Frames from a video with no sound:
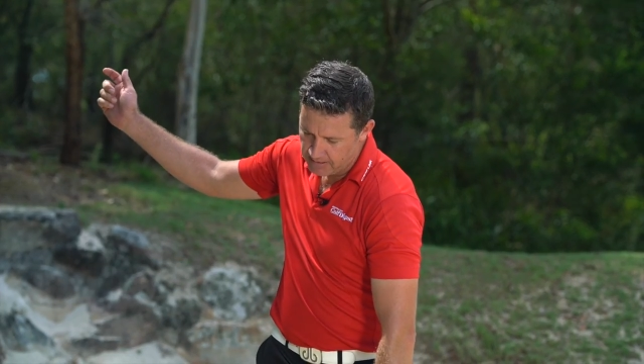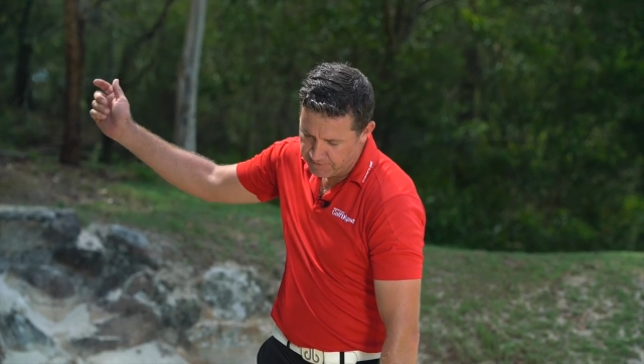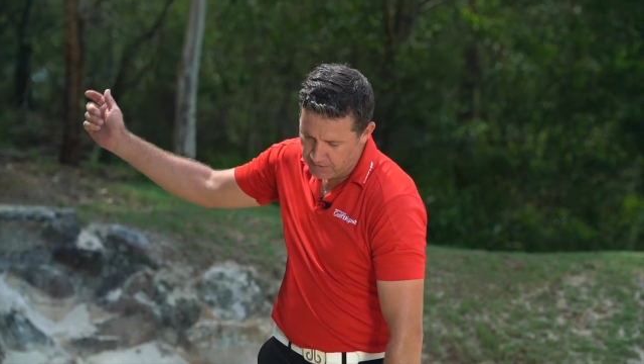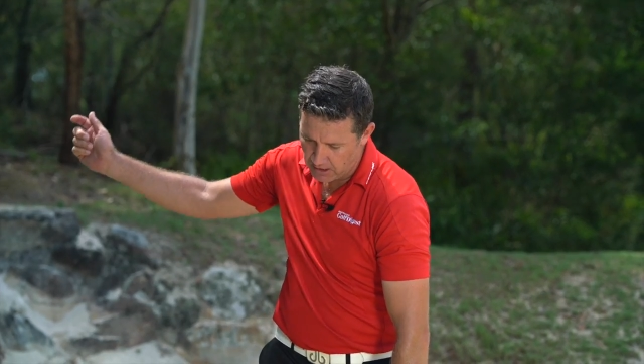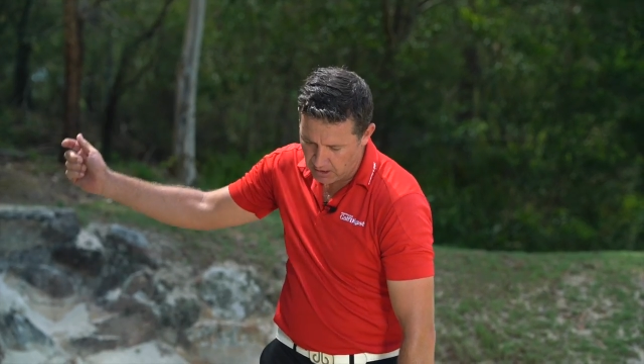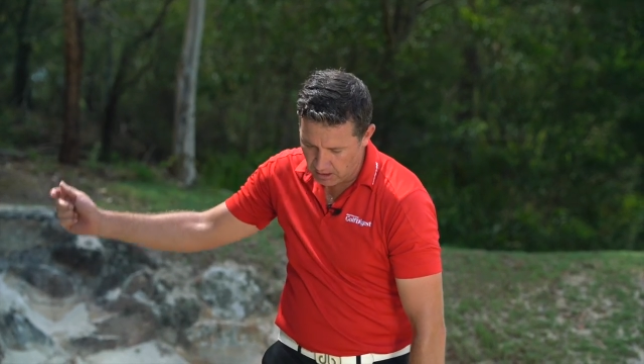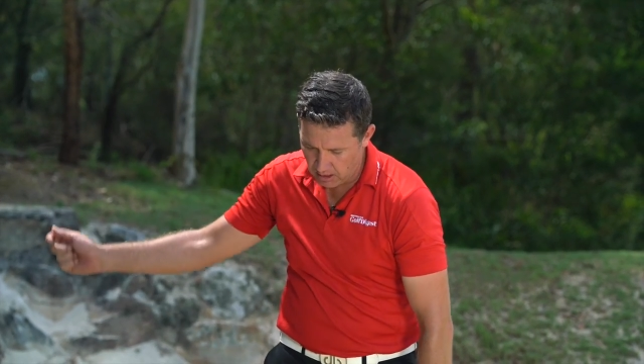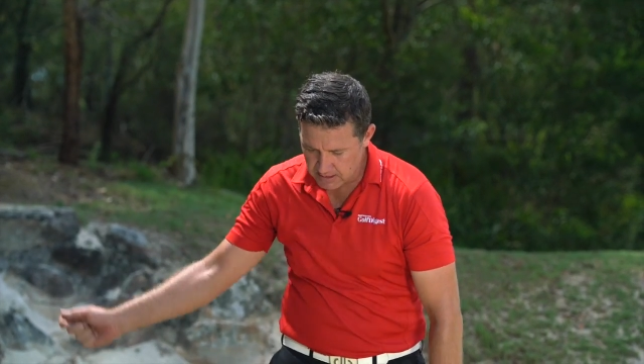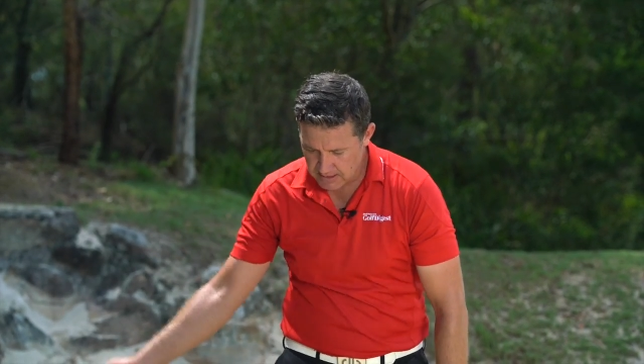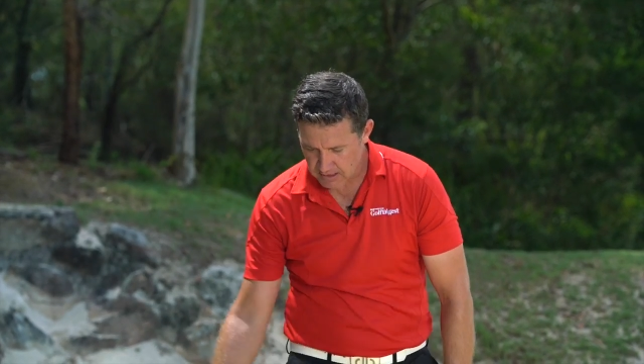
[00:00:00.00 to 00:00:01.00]
It felt a
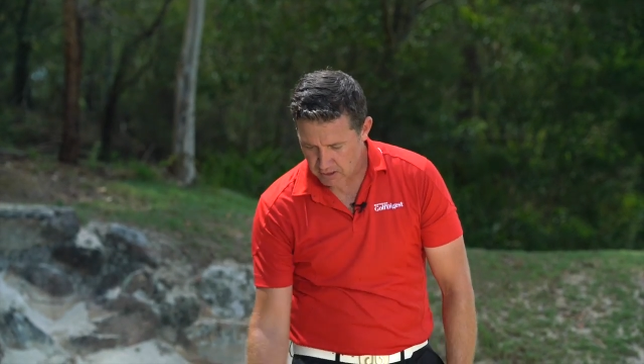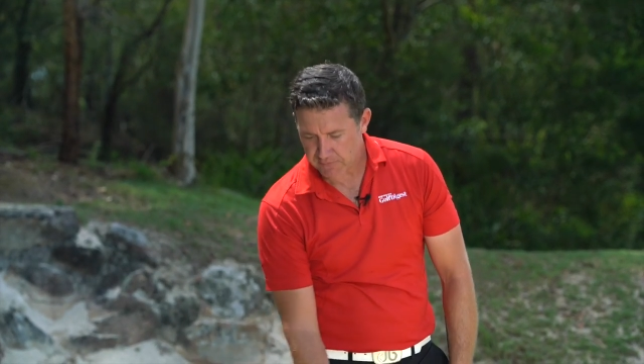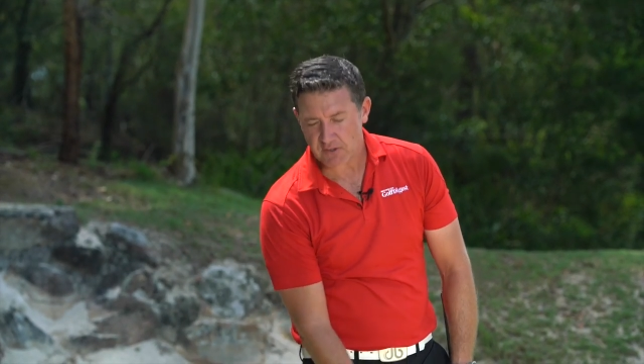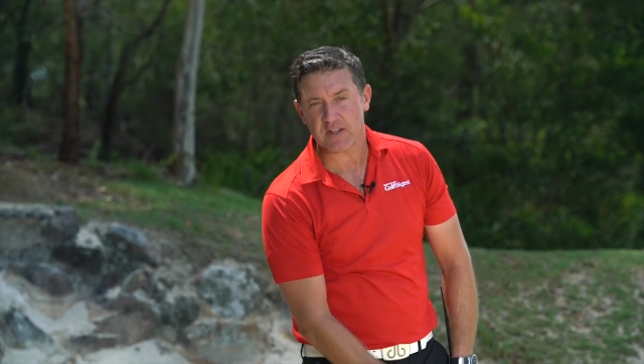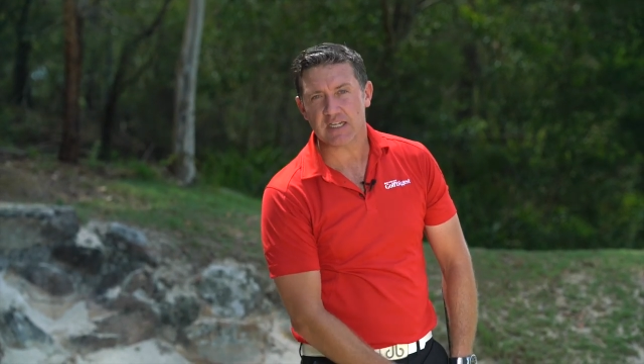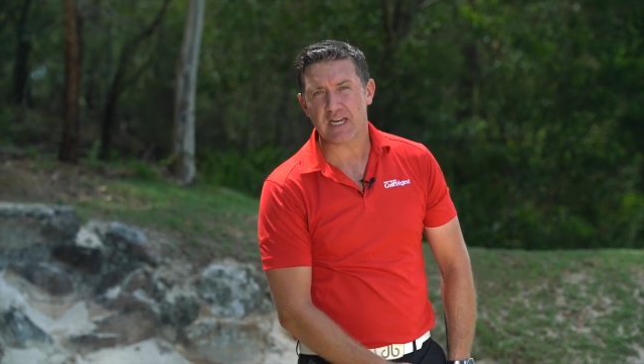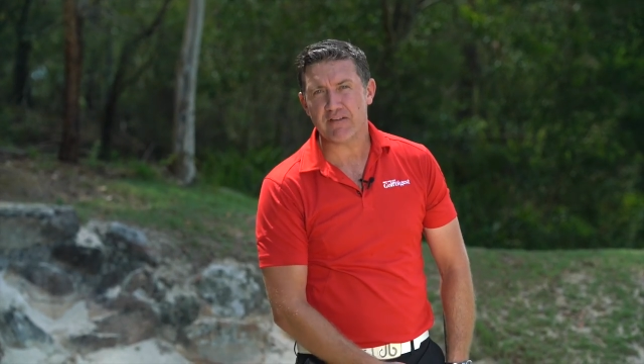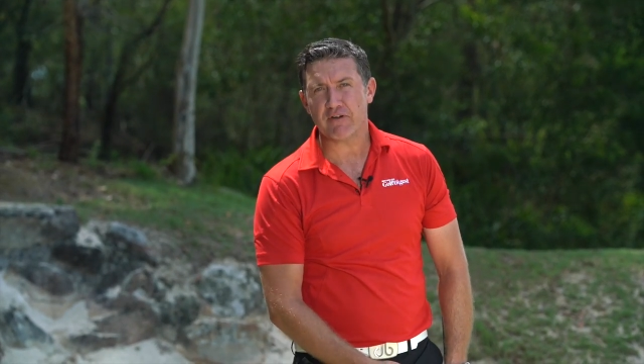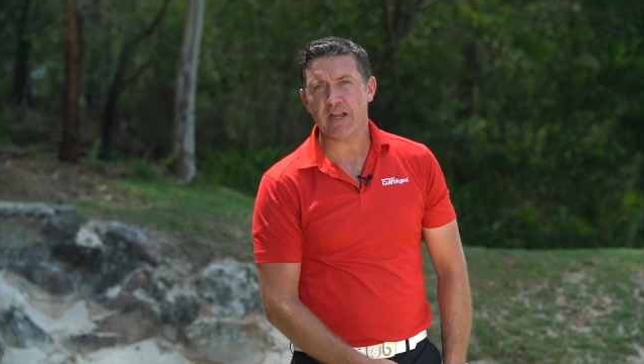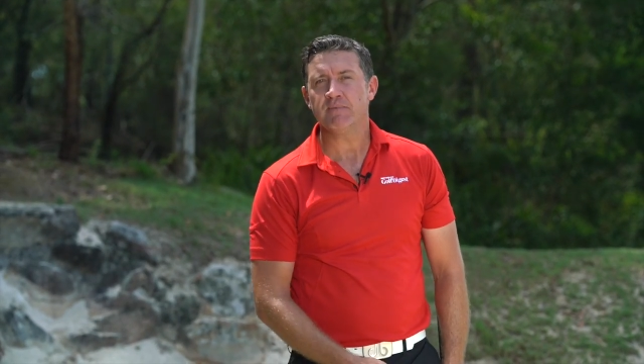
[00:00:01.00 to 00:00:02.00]
lot softer in the
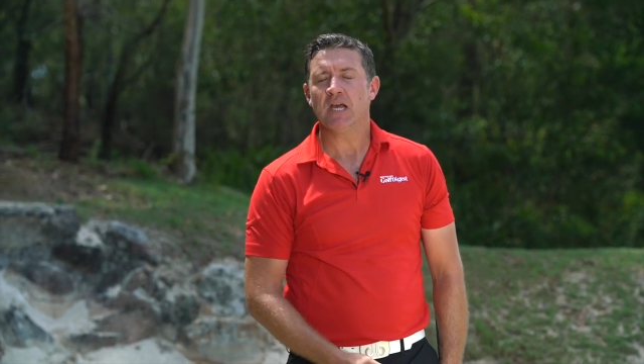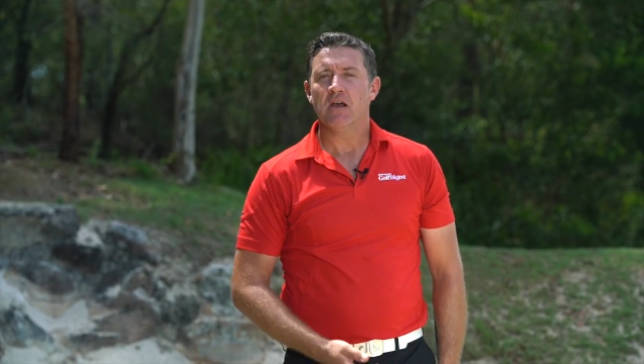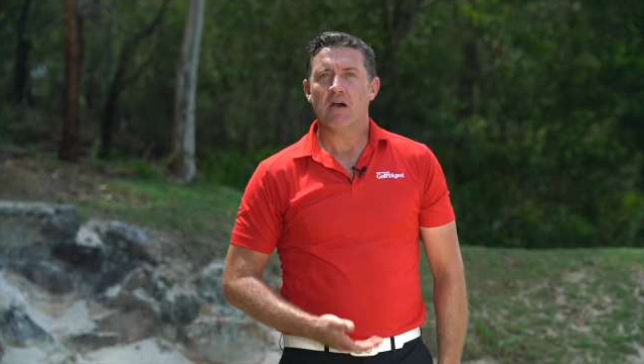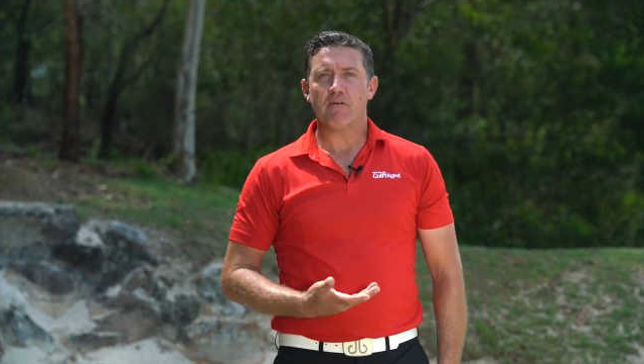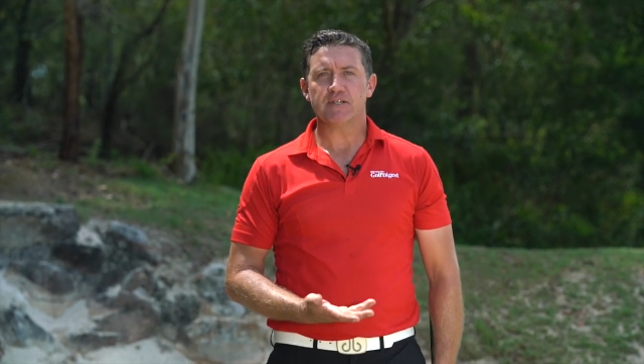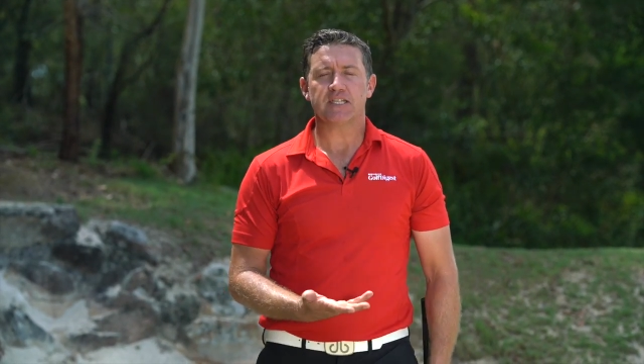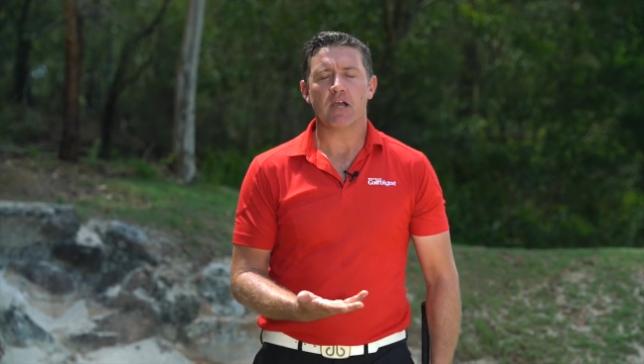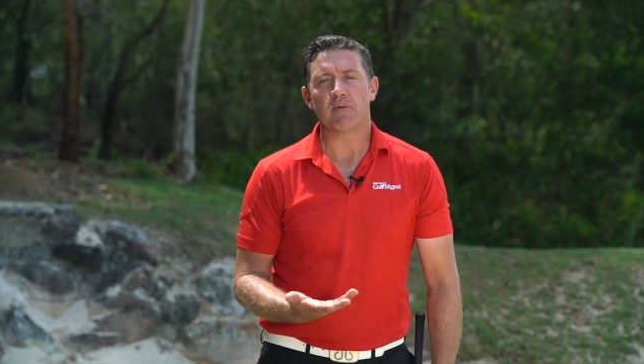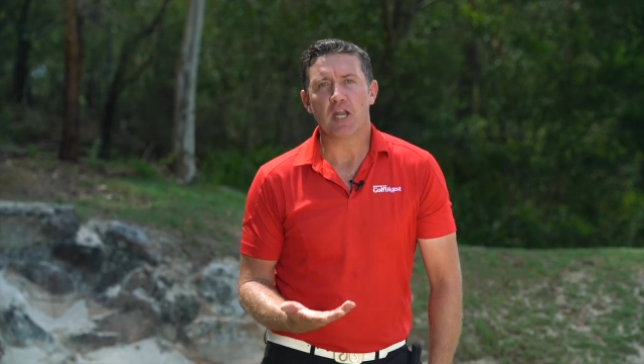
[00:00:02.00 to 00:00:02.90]
delivery. Obviously I'm